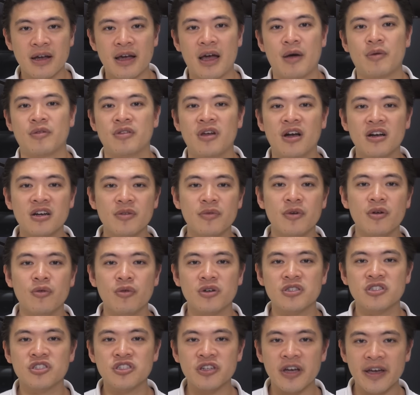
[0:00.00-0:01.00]
and talk about
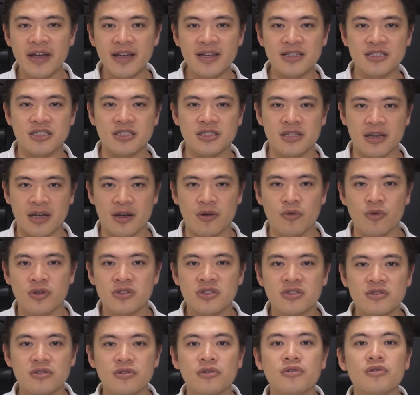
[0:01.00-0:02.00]
what's changed and
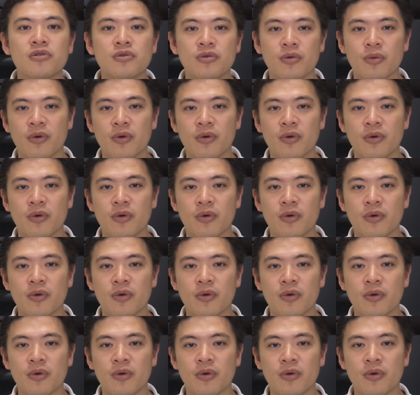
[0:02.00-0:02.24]
what's new